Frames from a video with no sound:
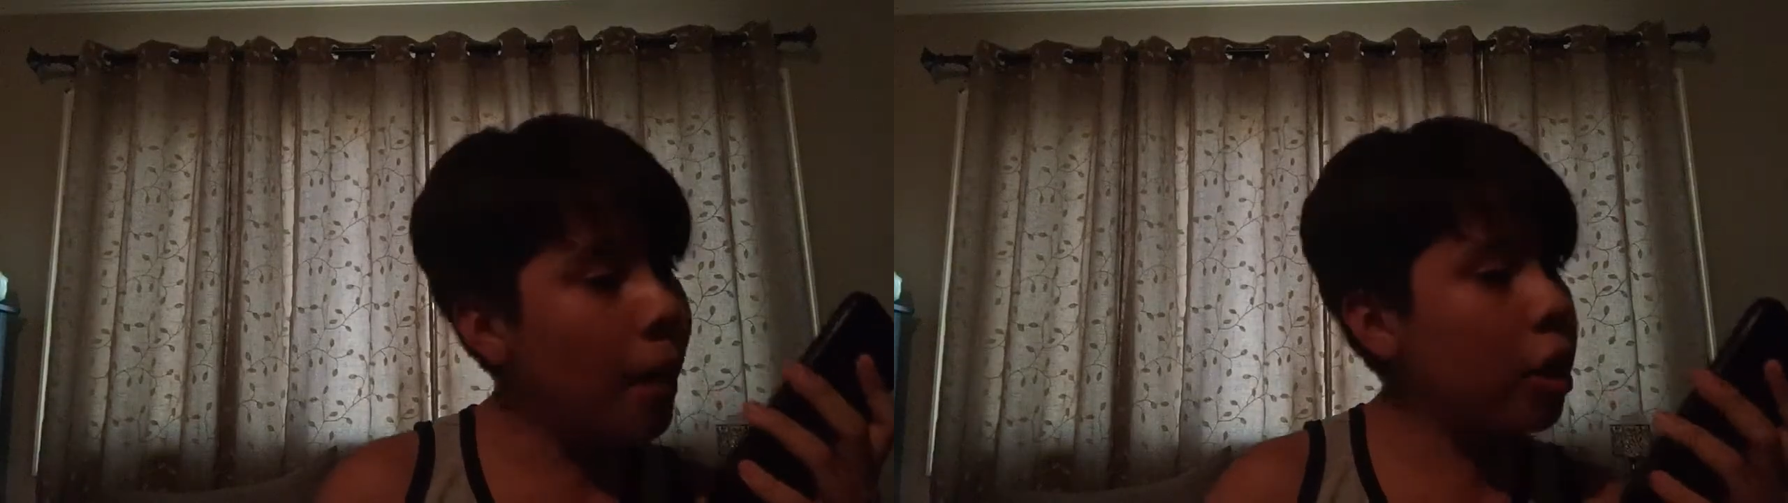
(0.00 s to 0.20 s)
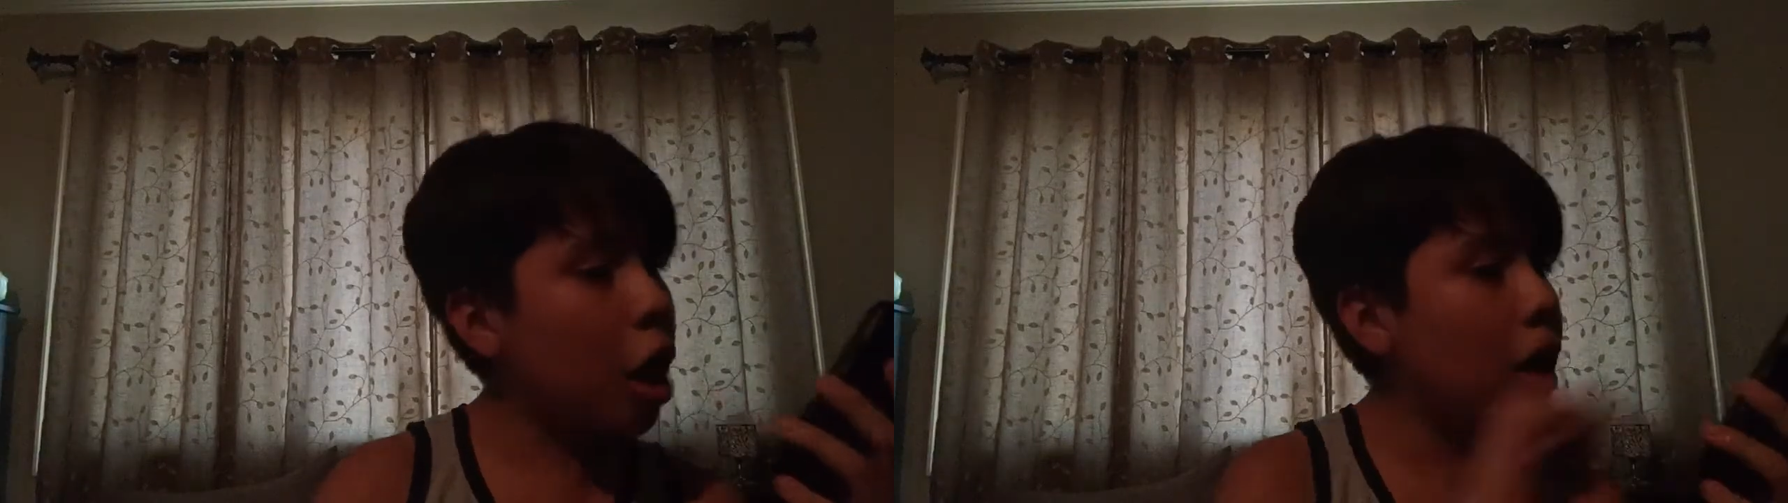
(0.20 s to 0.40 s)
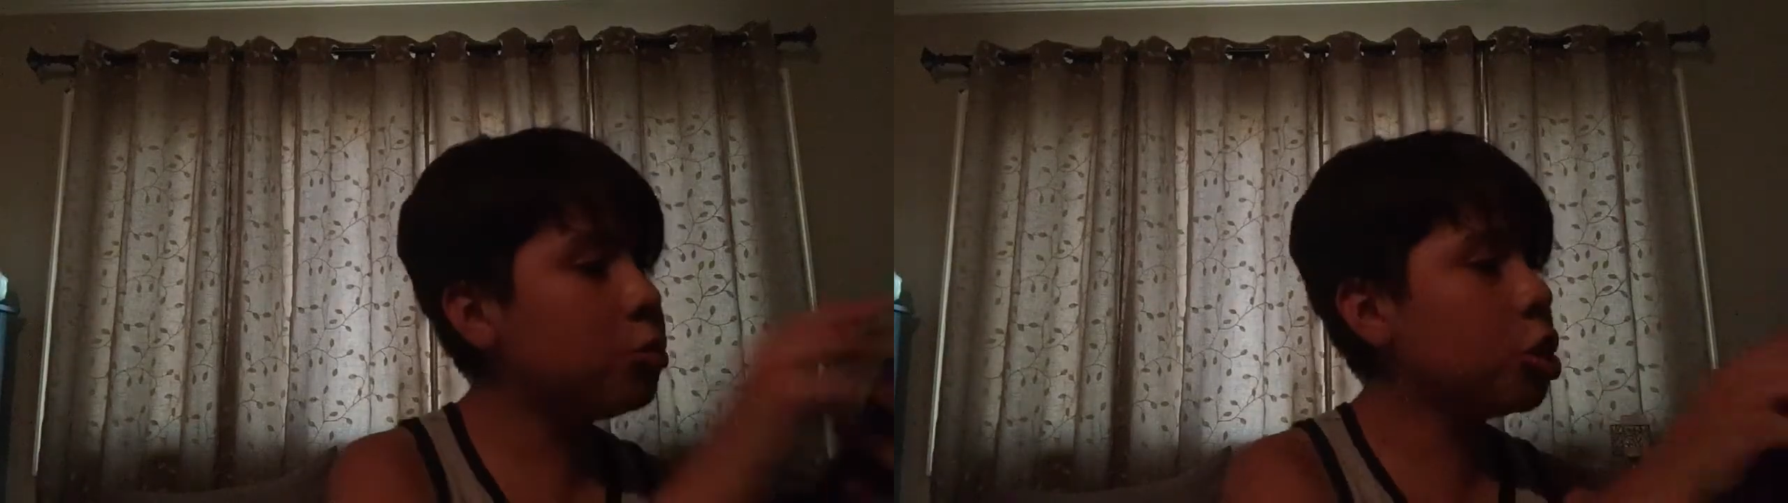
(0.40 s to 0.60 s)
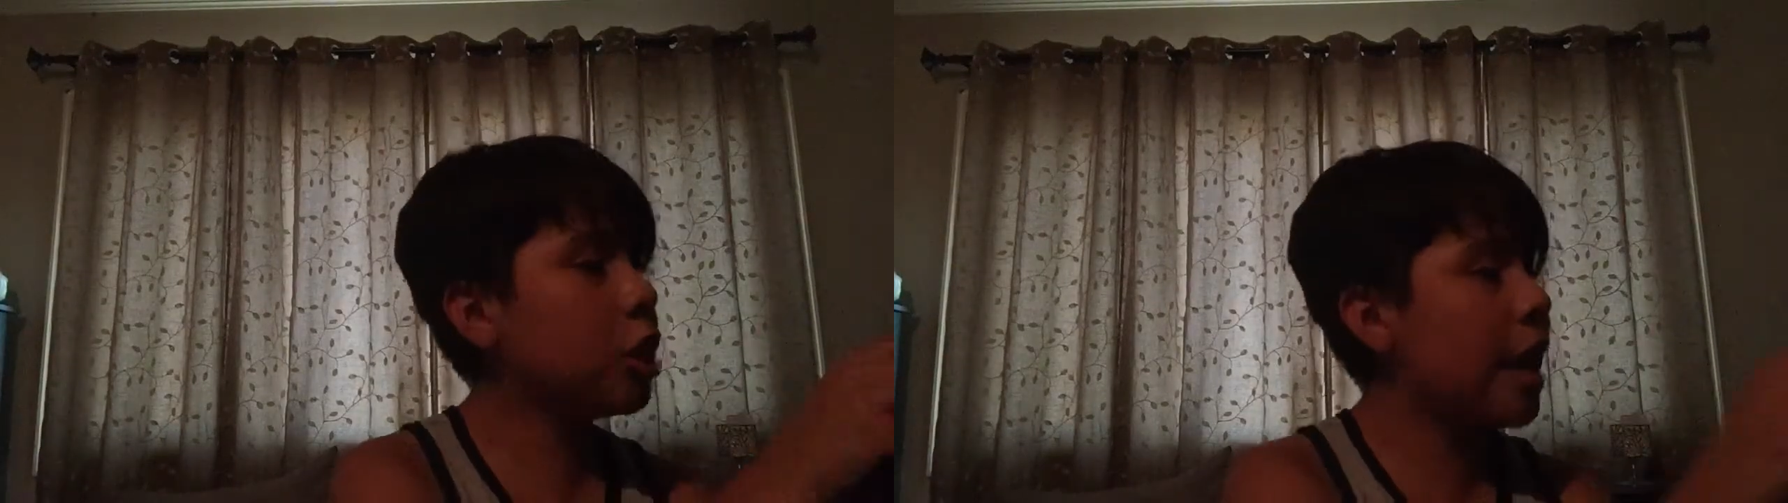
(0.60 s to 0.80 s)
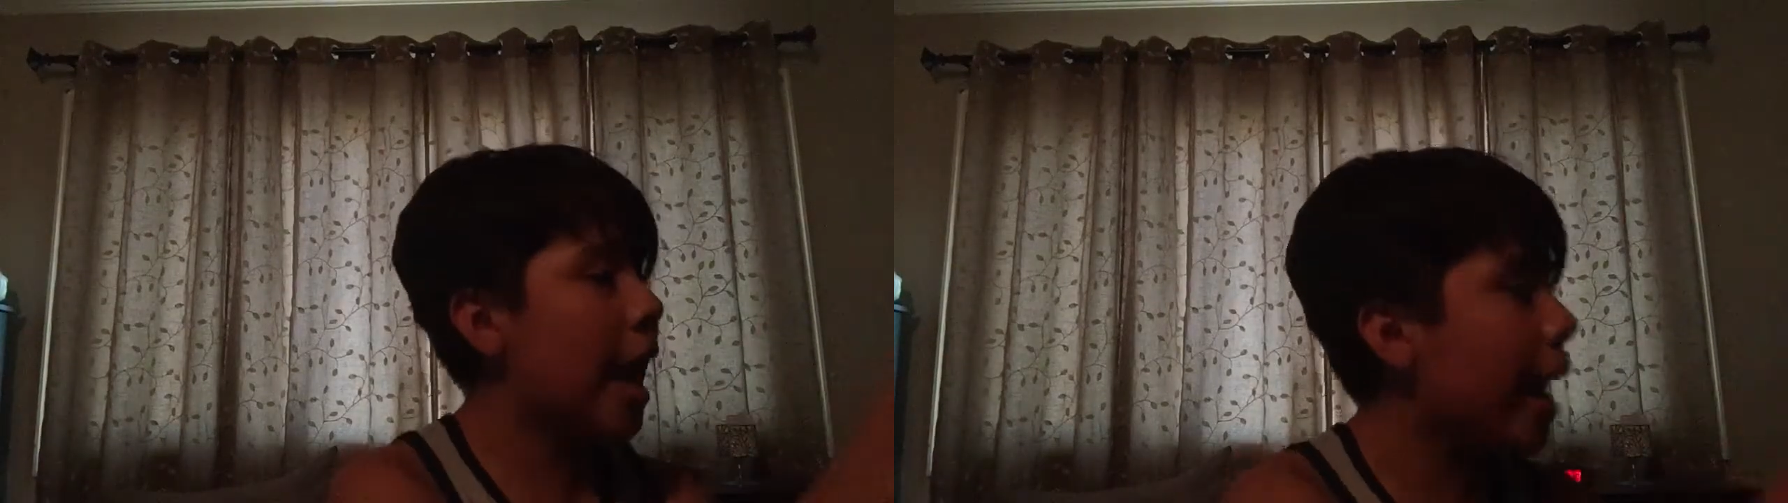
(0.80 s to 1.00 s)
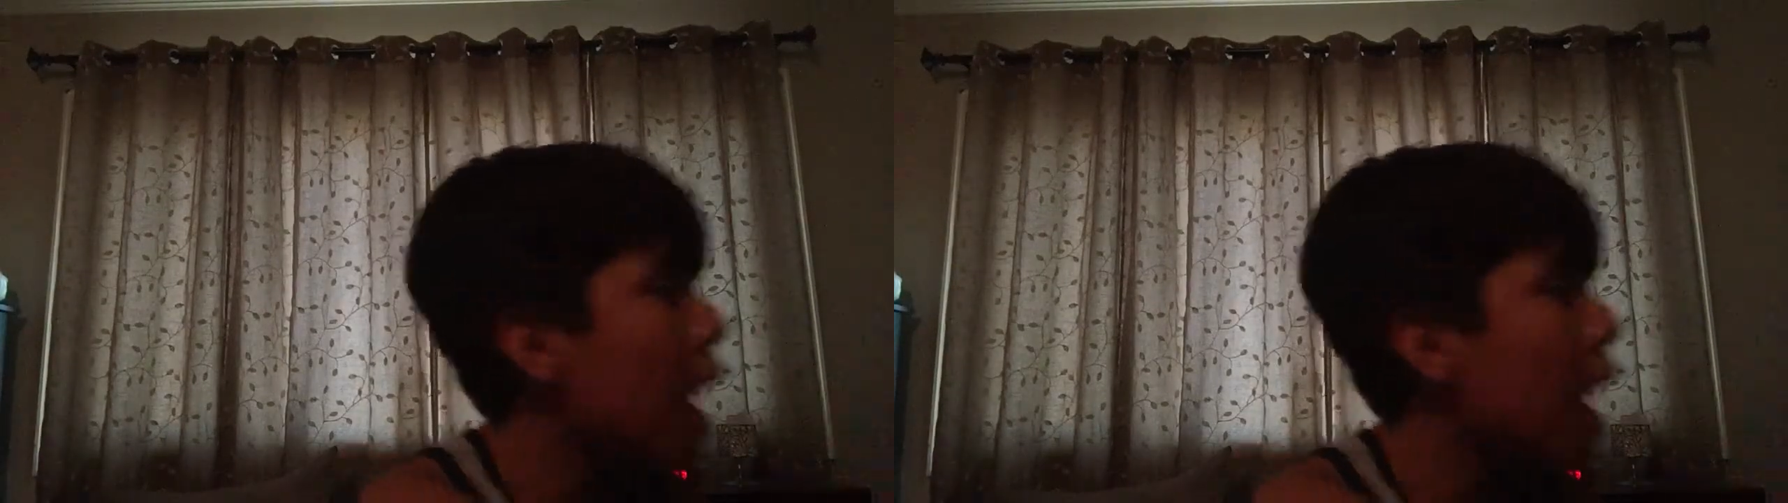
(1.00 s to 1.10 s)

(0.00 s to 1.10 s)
my god, I'm just gonna hang